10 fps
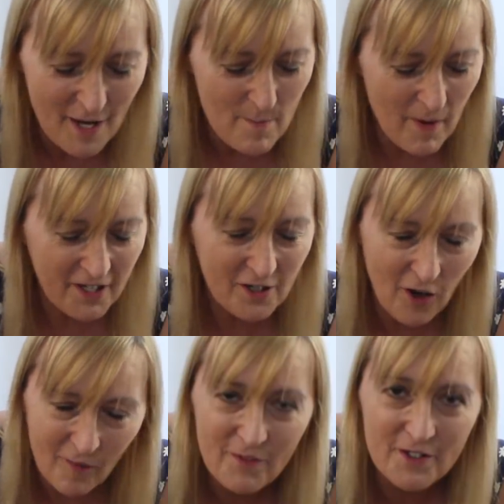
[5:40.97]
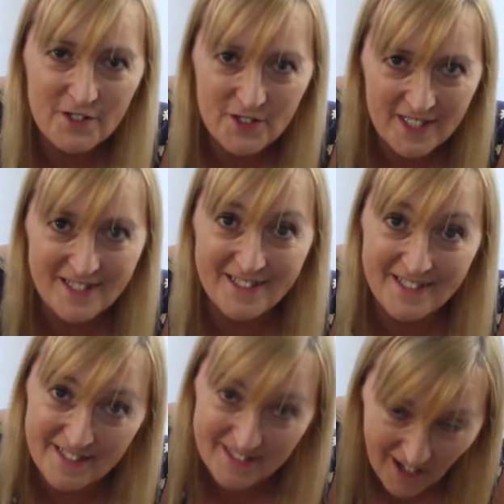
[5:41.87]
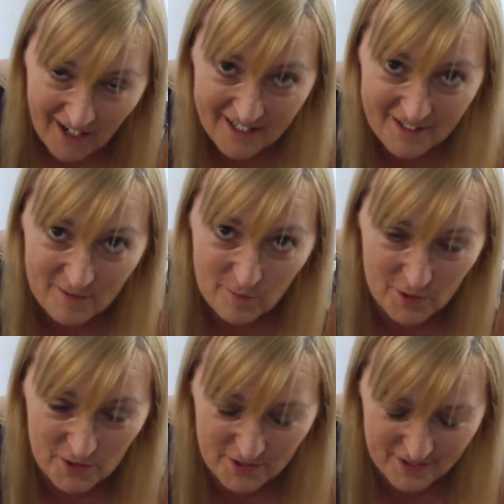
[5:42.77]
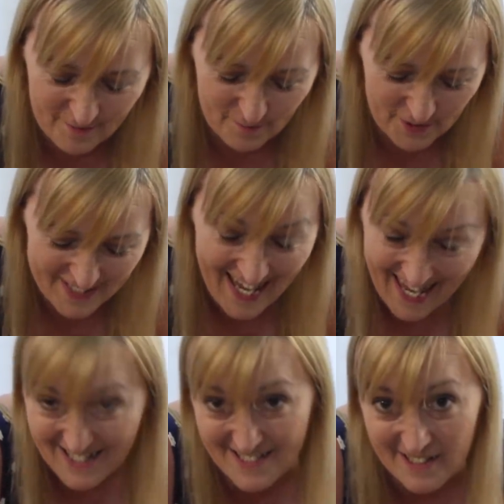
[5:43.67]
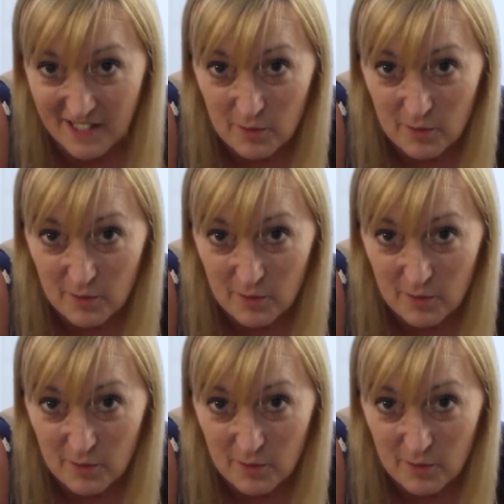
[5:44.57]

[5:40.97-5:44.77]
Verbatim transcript: my confidence in the design was was hit